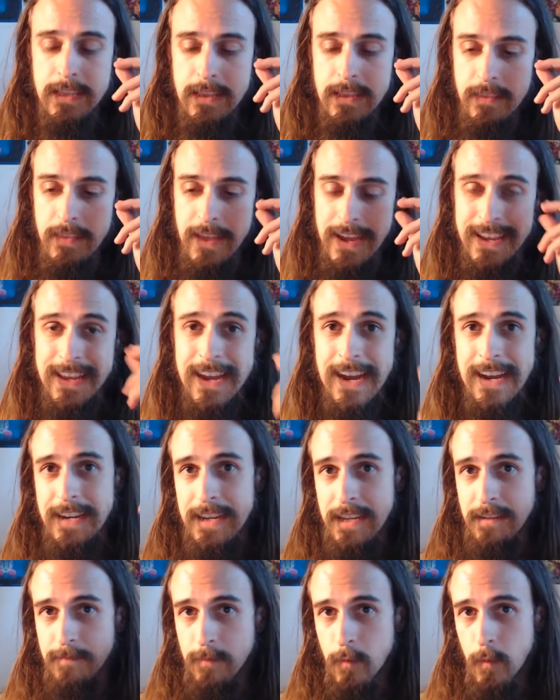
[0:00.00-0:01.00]
that
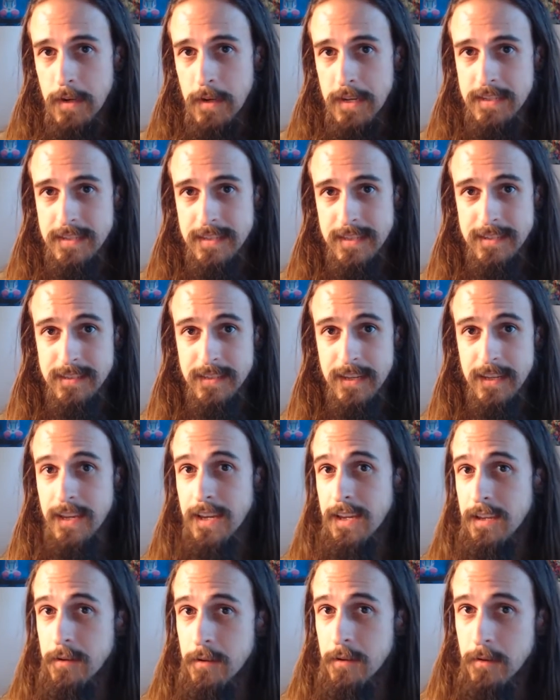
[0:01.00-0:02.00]
guiding voice that's like, hey,
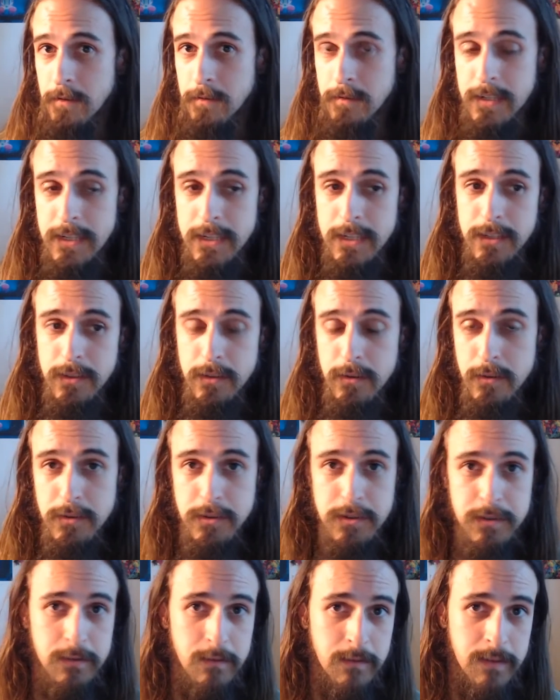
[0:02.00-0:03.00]
you could
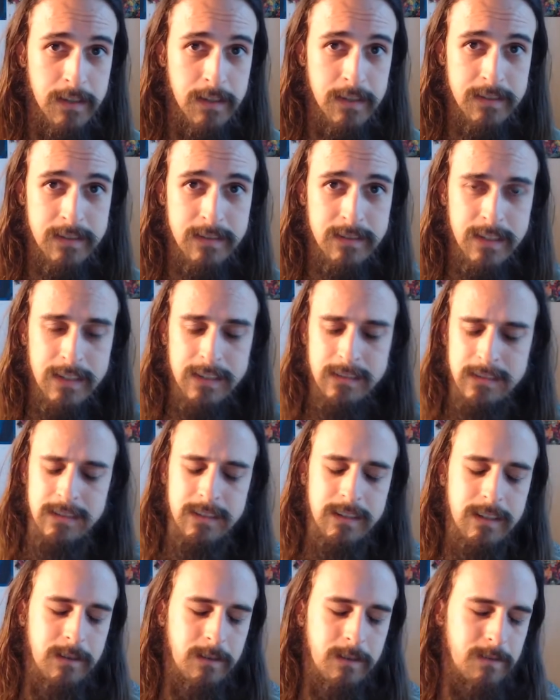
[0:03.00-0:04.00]
just do this.
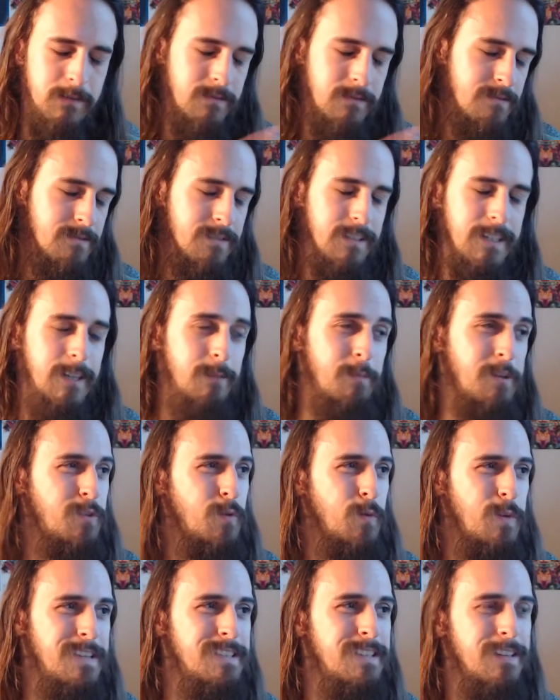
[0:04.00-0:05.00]
No, that'll be too
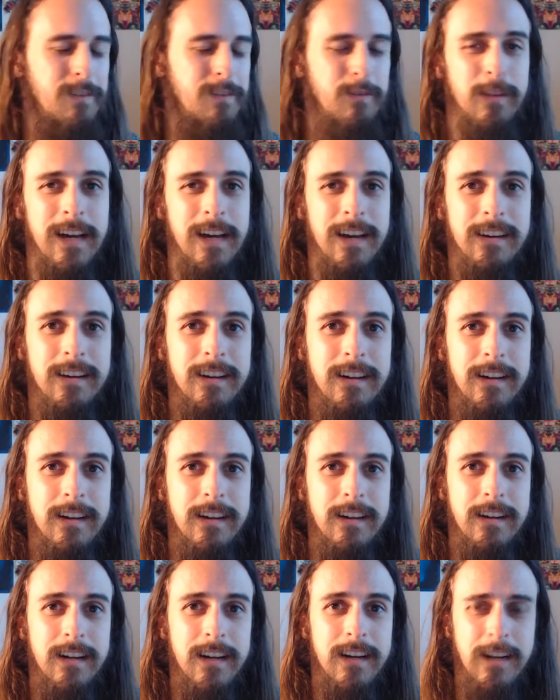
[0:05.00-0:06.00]
easy to do that.
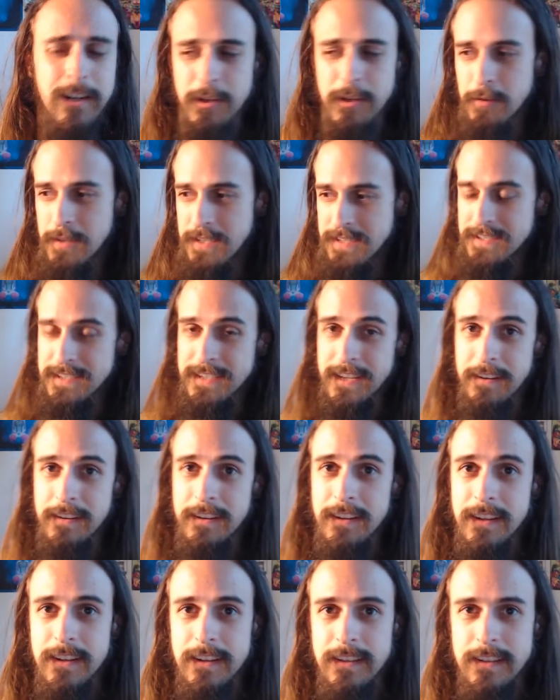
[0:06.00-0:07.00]
I'm going to do this instead.
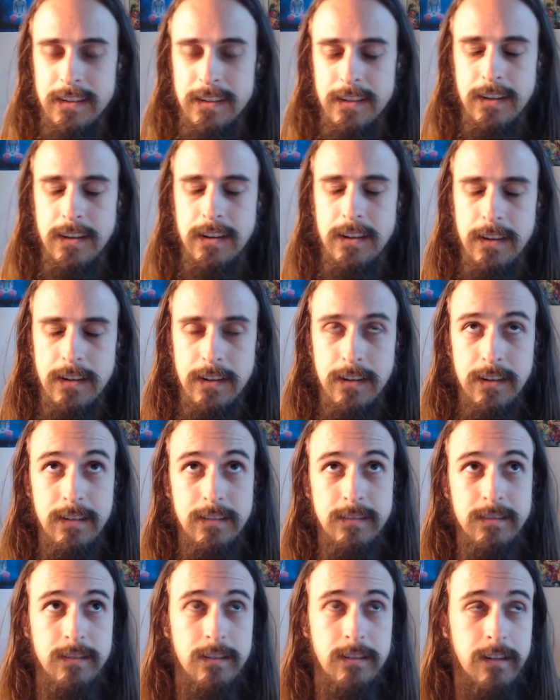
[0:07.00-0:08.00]

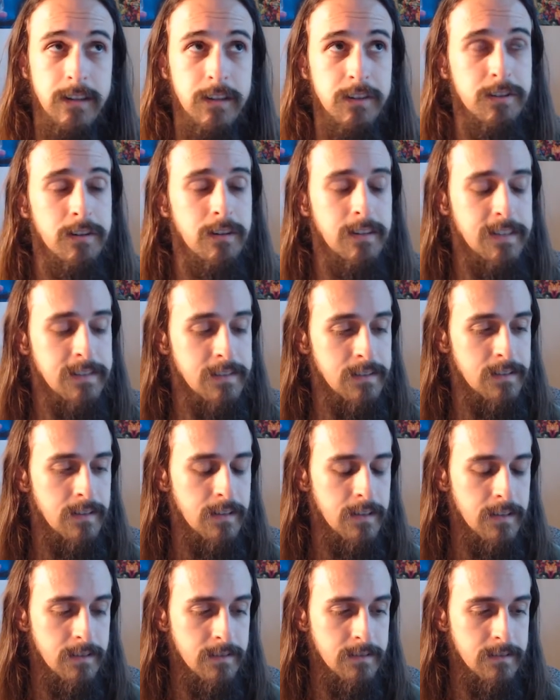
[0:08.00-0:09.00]
Darn, I should have listened to that.